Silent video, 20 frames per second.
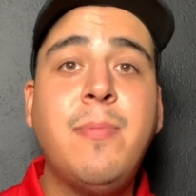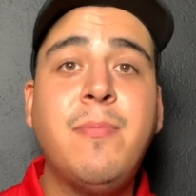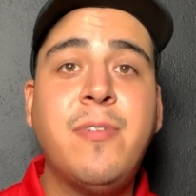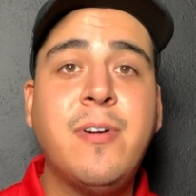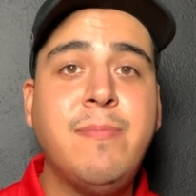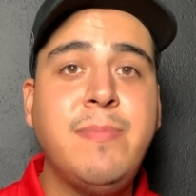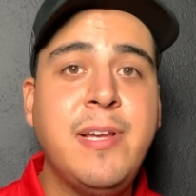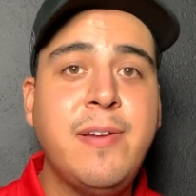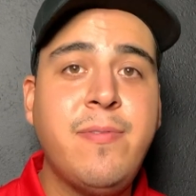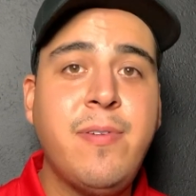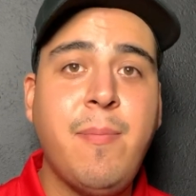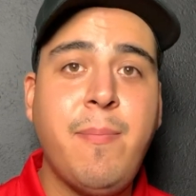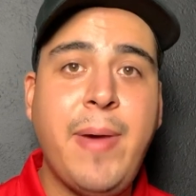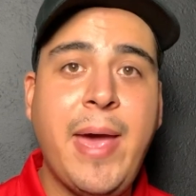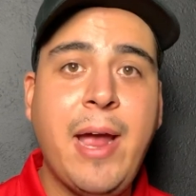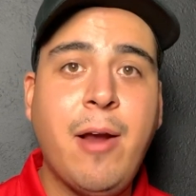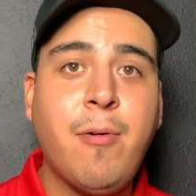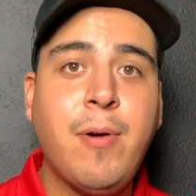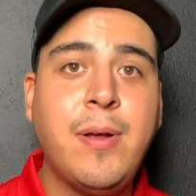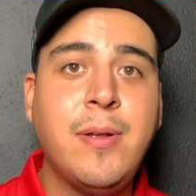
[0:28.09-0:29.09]
from different
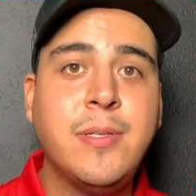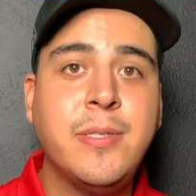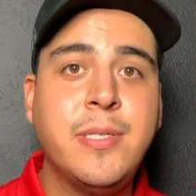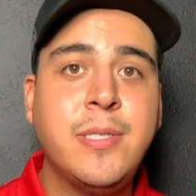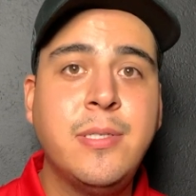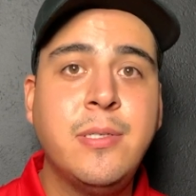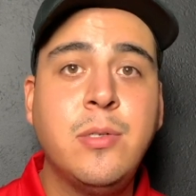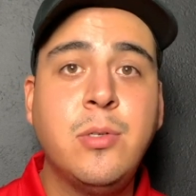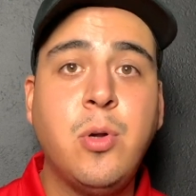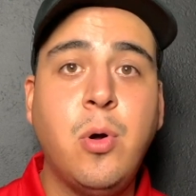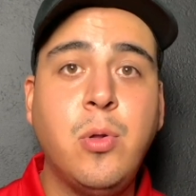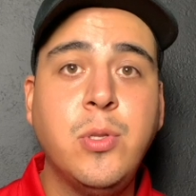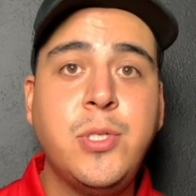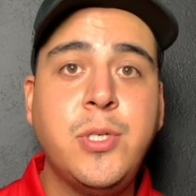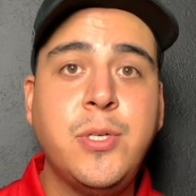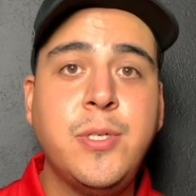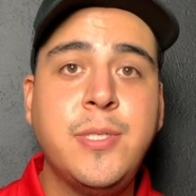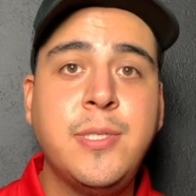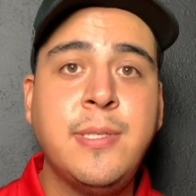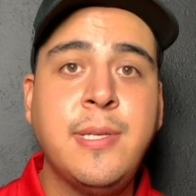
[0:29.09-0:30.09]
backgrounds,
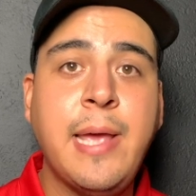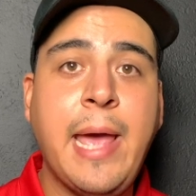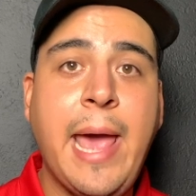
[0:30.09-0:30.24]
cultures,